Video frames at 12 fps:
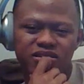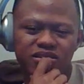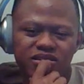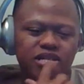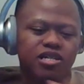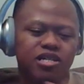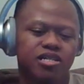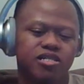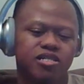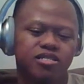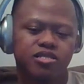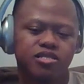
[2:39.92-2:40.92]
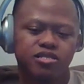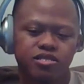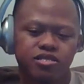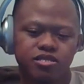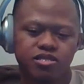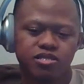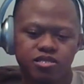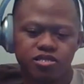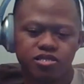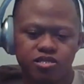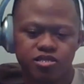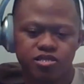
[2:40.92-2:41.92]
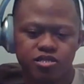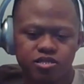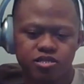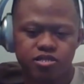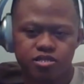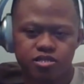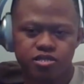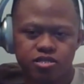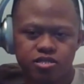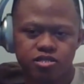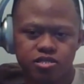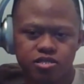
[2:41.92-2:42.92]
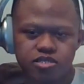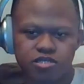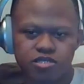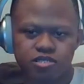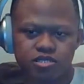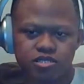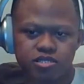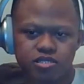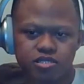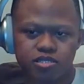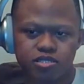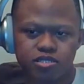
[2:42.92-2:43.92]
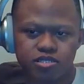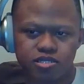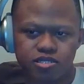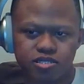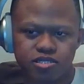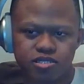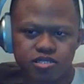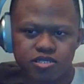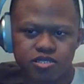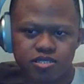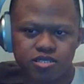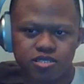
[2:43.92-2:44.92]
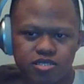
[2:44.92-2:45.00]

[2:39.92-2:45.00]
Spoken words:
[no speech]